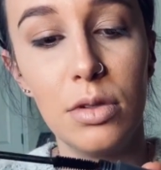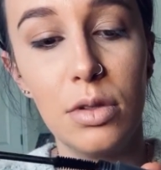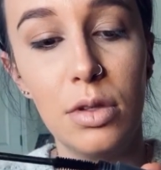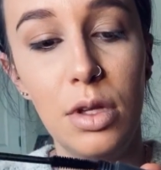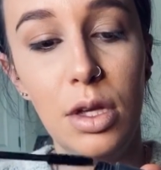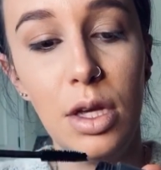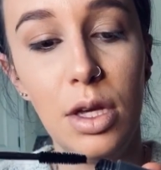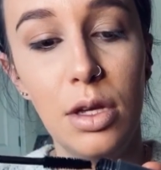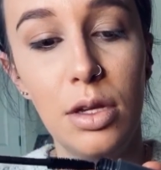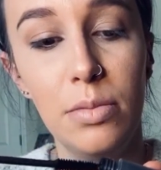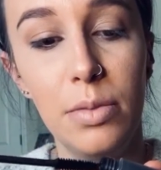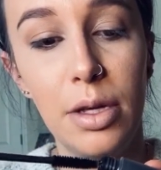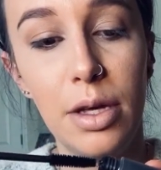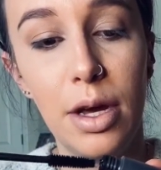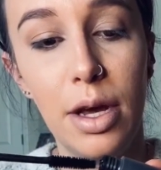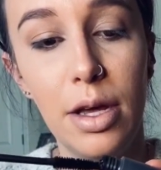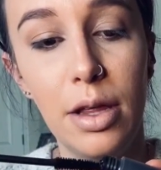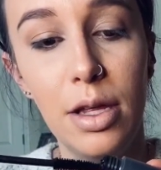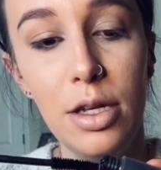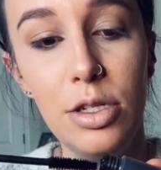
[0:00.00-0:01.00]
And my
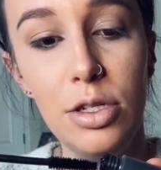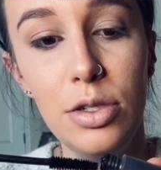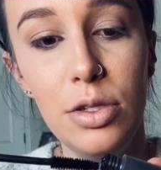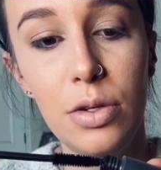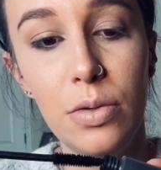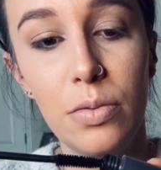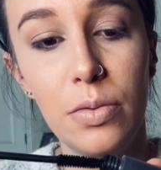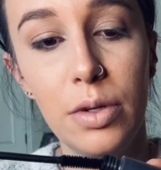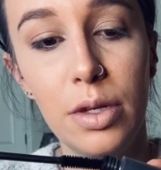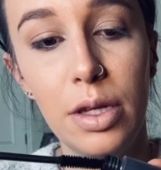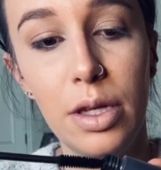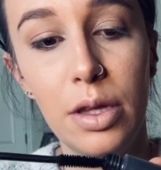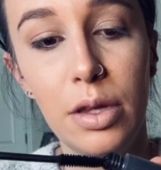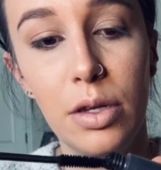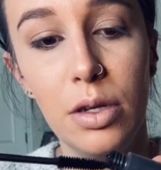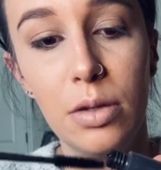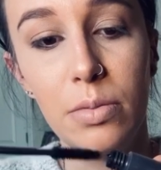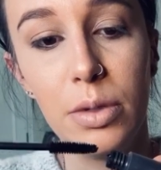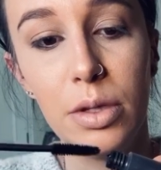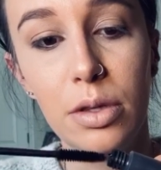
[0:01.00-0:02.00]
eyelashes are really
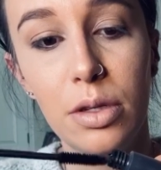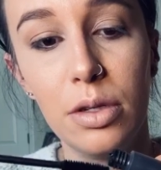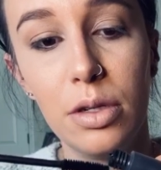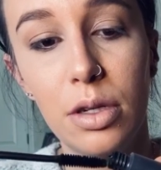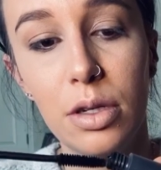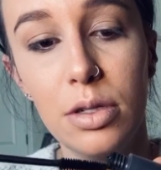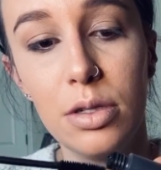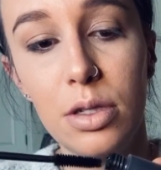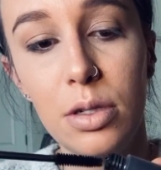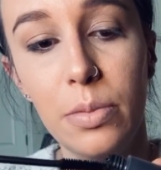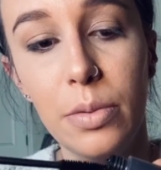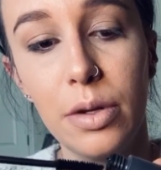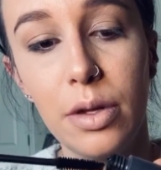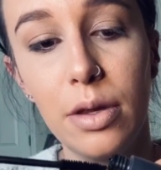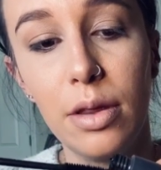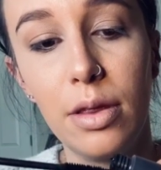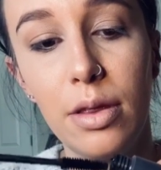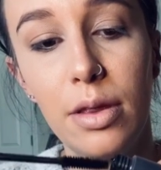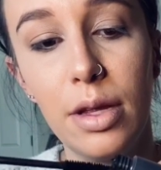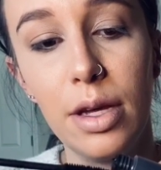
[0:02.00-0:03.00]
long, but they're not super
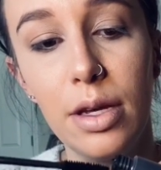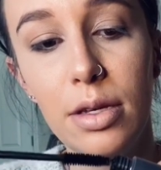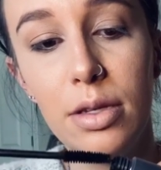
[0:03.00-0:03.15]
thick.